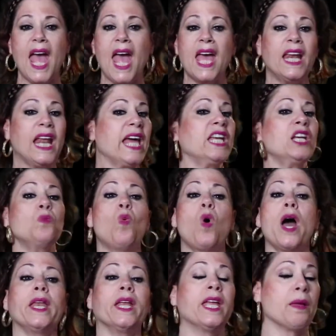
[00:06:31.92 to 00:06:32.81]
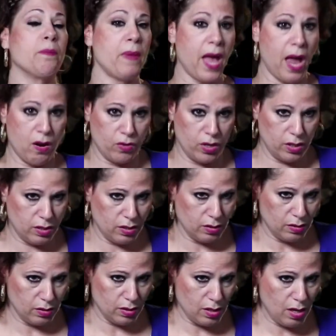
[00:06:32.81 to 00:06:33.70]
And I didn't want to get married.
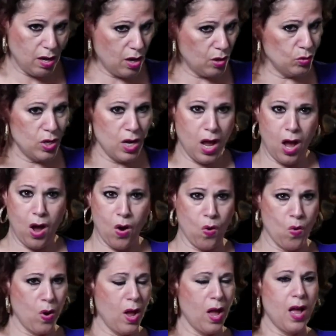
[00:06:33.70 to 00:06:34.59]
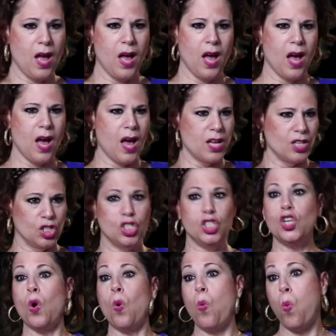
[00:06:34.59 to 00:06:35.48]
Oh no.
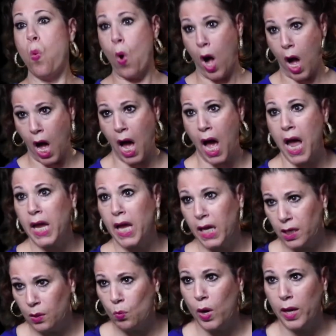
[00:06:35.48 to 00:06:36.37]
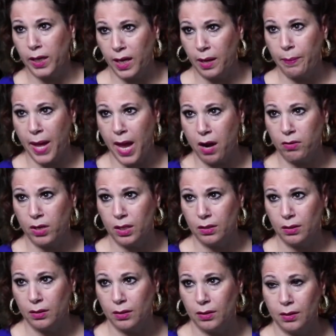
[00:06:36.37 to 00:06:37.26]
Do you know why I didn't want to get
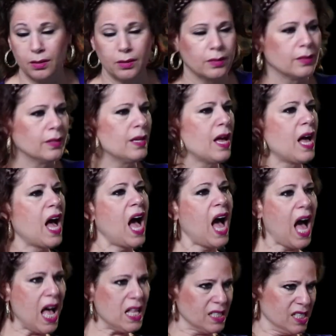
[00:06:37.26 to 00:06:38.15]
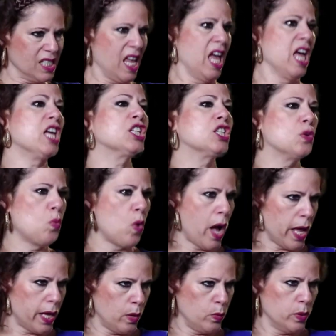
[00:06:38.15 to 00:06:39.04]
married? I'll tell you
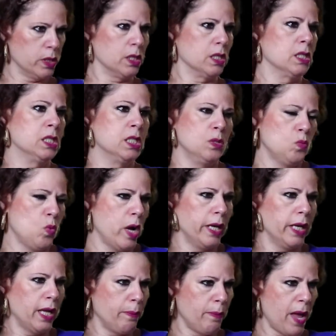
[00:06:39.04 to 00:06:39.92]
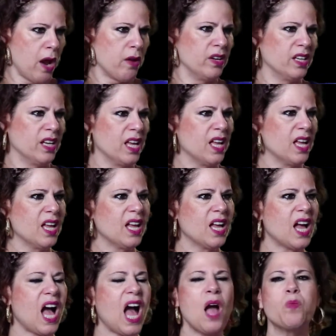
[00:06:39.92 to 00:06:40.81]
why I didn't want to get married.
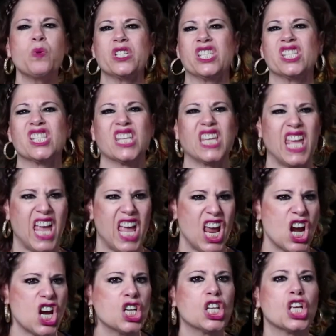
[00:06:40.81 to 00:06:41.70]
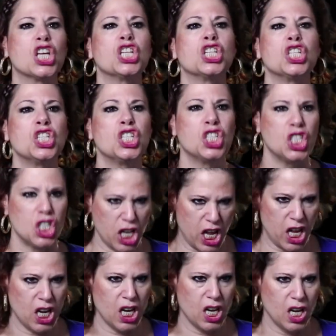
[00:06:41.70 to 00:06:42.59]
I was scared
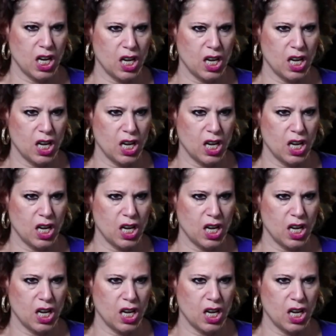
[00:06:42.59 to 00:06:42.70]
shit.